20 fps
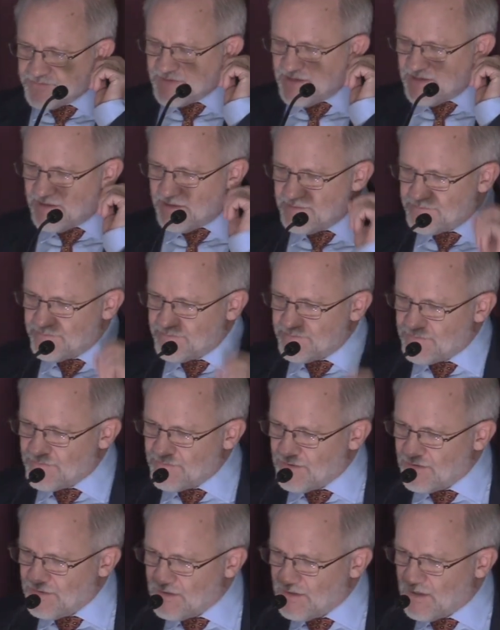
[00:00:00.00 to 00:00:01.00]
Um,
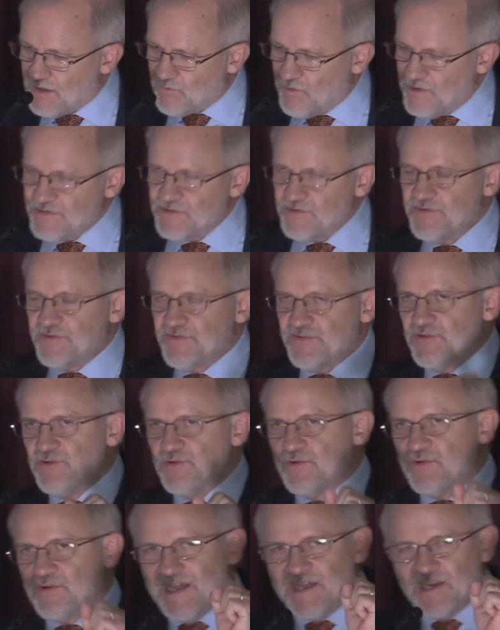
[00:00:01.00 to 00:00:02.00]
I want you
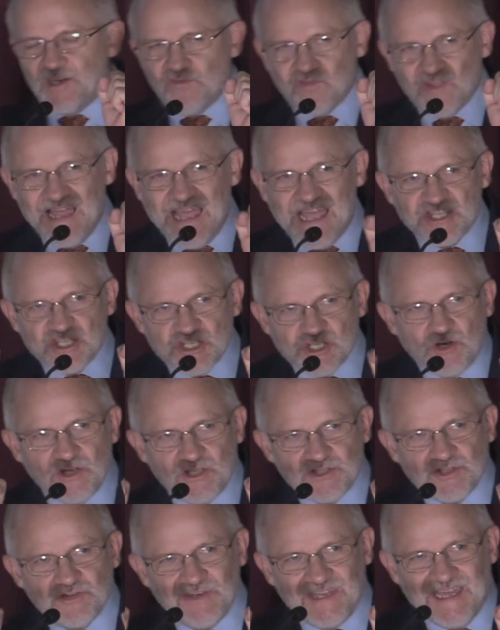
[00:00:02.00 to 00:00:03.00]
to kind of latch
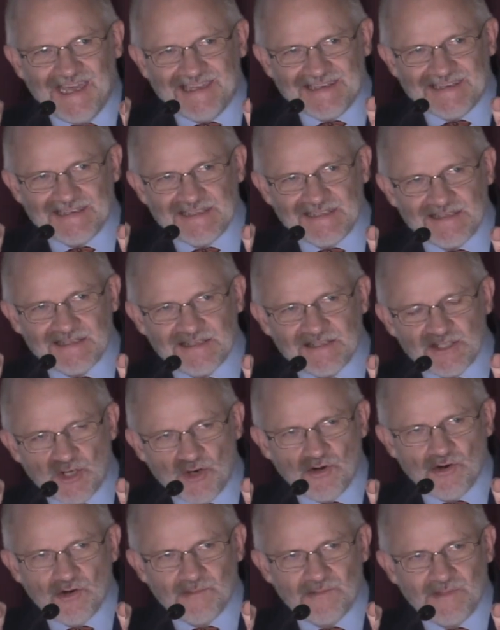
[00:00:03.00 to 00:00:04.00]
on to that
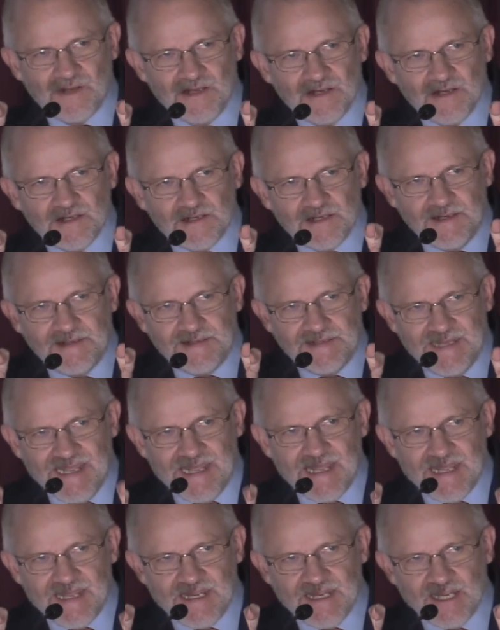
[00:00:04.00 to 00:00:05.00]
term, the
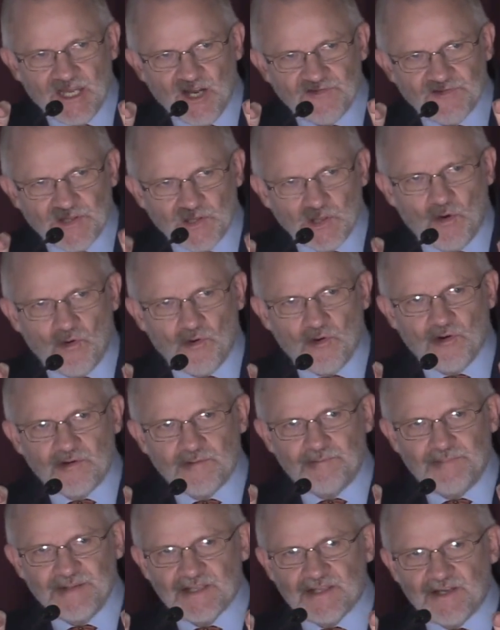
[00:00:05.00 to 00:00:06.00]
day of the
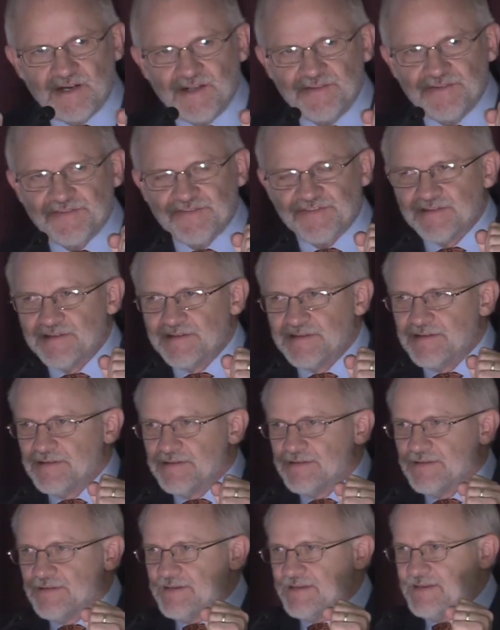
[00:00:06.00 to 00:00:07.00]
Lord, because
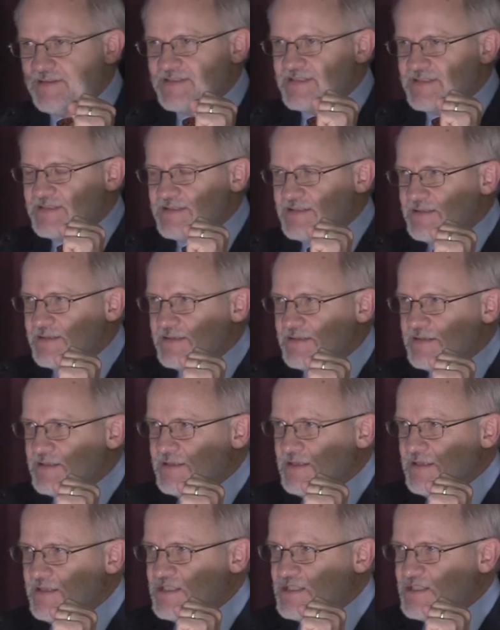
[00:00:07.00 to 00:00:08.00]
it's,
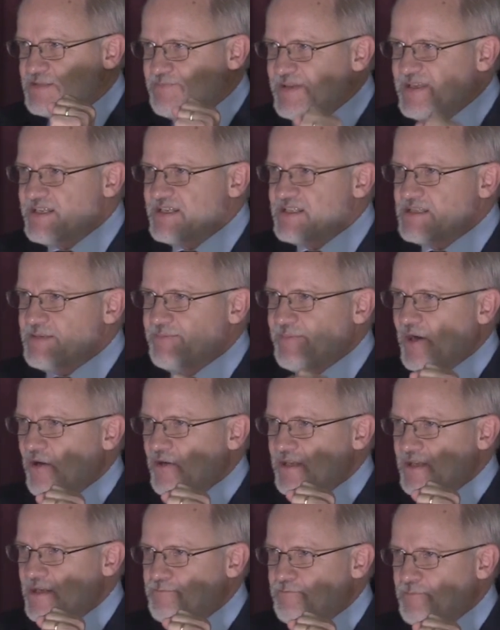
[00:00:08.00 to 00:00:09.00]
it speaks
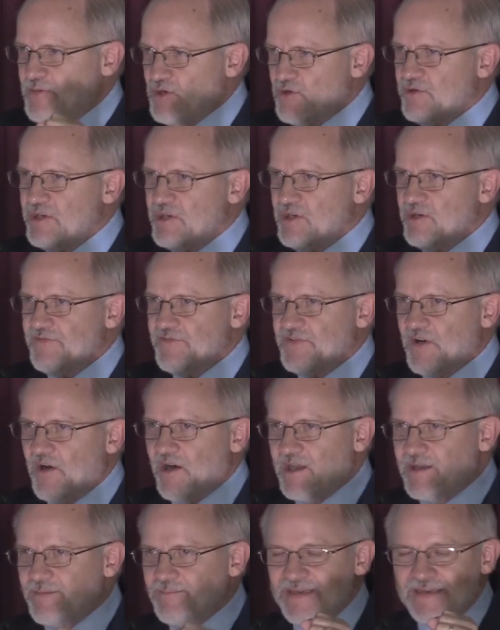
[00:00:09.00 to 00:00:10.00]
about a period of
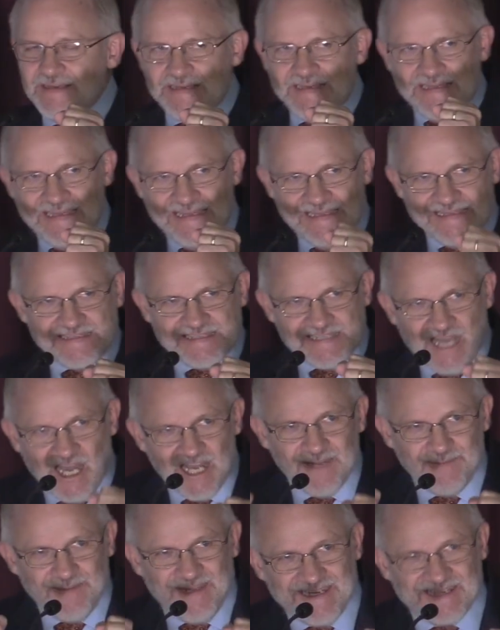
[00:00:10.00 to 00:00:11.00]
time and
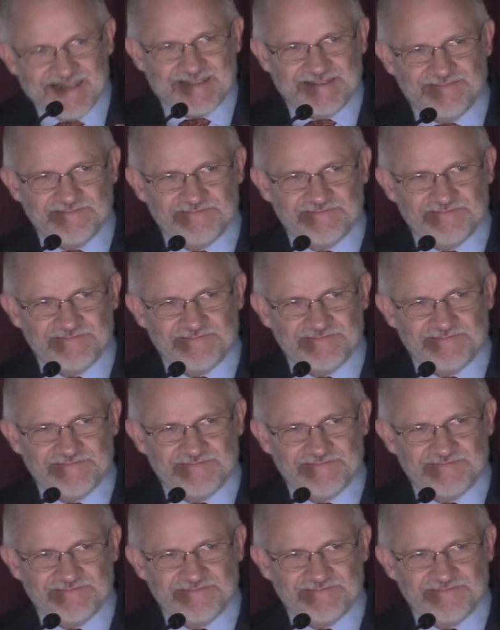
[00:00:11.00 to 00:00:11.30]
timing.